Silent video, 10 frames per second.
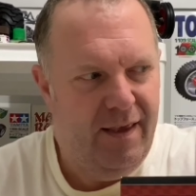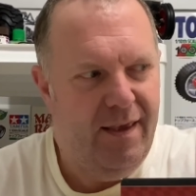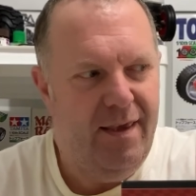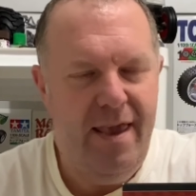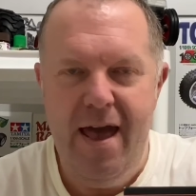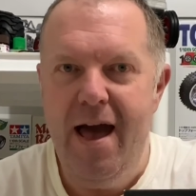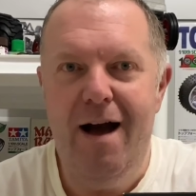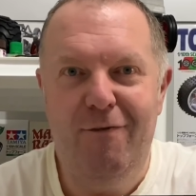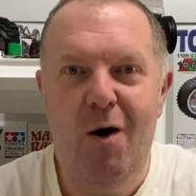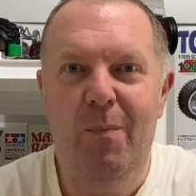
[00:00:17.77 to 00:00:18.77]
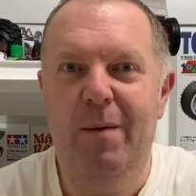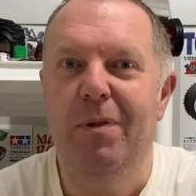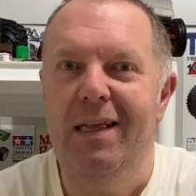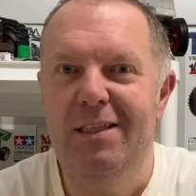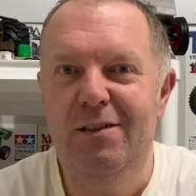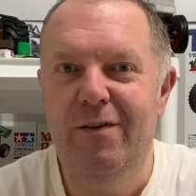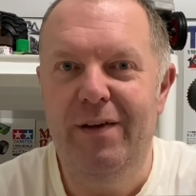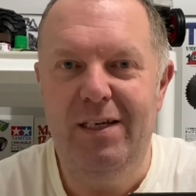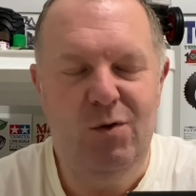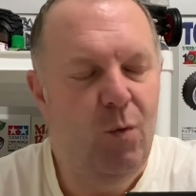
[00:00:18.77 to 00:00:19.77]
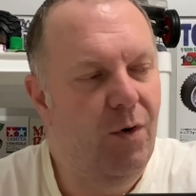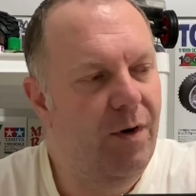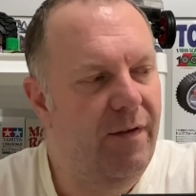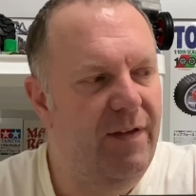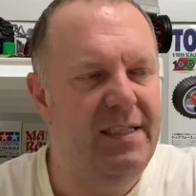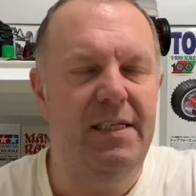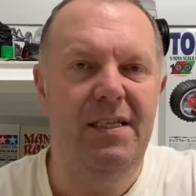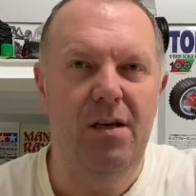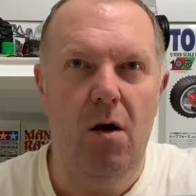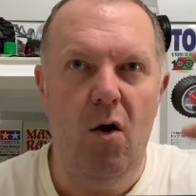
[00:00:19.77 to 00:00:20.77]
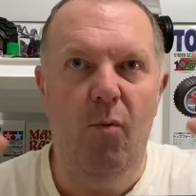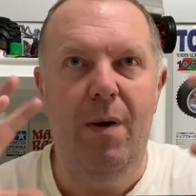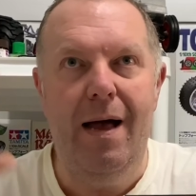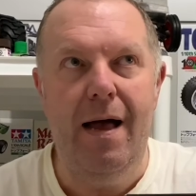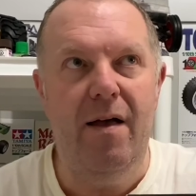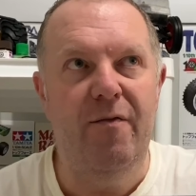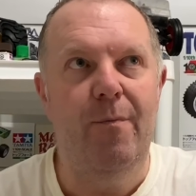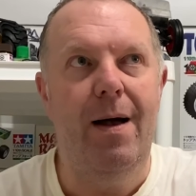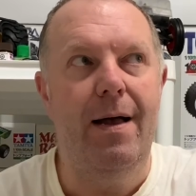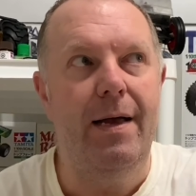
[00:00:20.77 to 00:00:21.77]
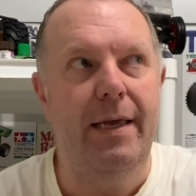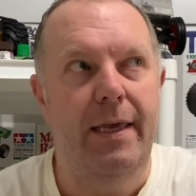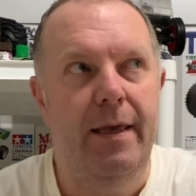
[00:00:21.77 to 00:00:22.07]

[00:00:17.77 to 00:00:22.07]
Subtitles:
Yeah, I've got big plans for this one. This is all part of my